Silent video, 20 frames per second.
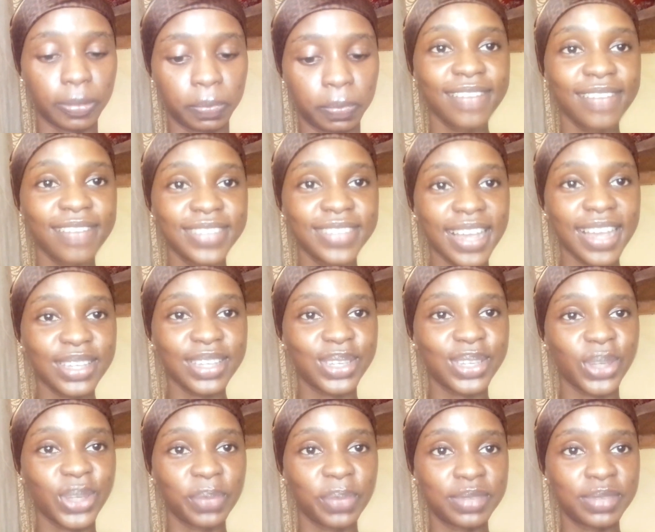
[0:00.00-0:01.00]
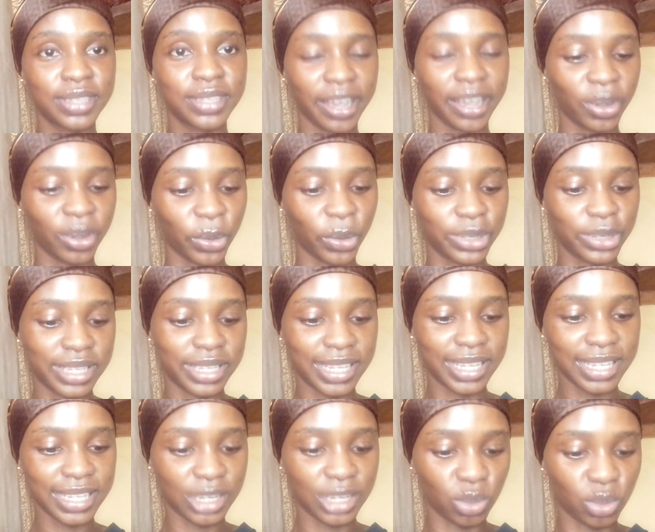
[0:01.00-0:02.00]
After some seconds,
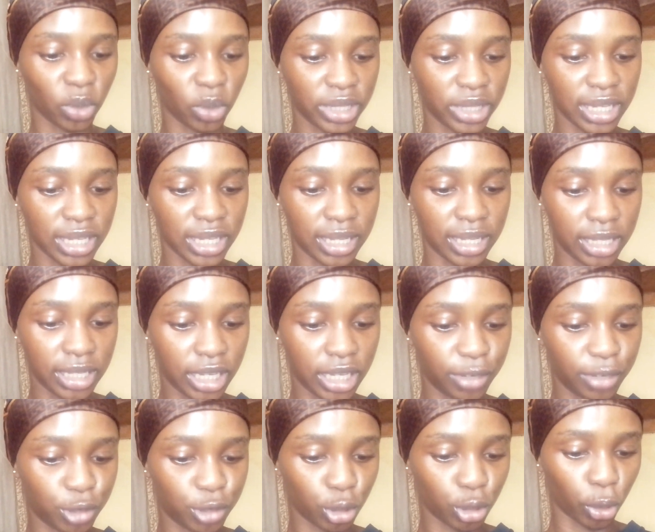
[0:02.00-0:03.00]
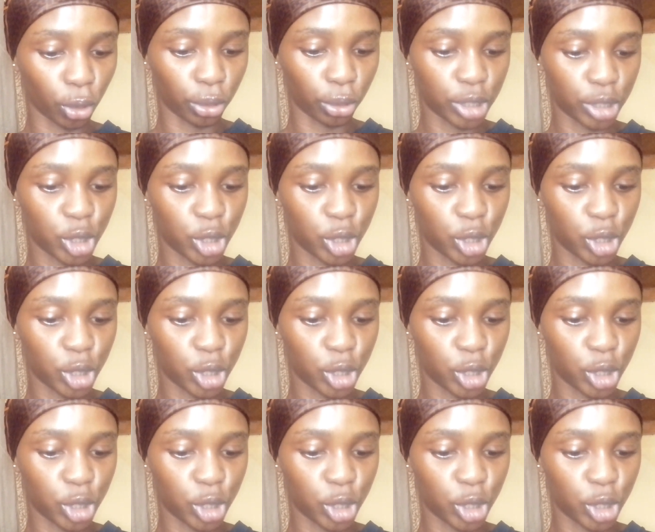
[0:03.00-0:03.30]
this is what it gives us.